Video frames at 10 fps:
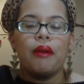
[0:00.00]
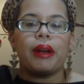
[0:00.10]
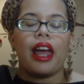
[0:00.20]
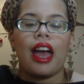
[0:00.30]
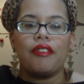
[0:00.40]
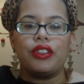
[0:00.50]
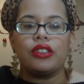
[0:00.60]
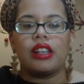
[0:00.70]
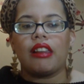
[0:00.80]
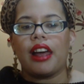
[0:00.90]
but I have
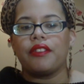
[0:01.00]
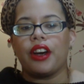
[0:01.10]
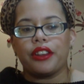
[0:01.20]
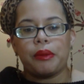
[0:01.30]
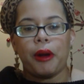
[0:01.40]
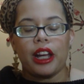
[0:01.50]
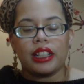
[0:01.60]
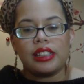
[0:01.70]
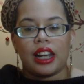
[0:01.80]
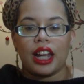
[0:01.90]
used a lot of other
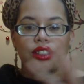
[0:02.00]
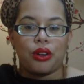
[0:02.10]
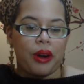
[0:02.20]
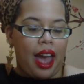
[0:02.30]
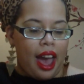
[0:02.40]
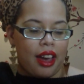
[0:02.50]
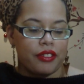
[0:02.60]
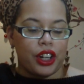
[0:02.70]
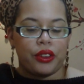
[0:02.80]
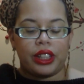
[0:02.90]
products that I don't
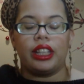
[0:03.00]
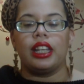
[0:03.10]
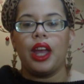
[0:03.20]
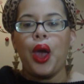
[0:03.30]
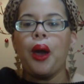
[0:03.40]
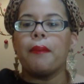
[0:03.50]
have currently,